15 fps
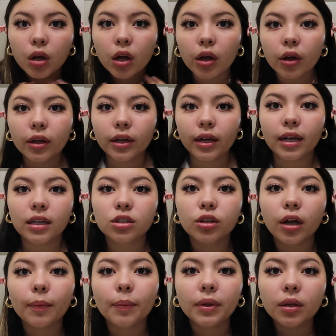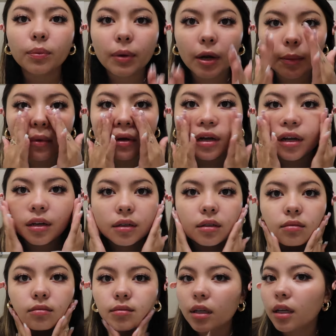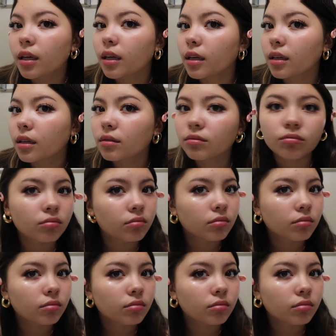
Okay guys, so I put the primer on and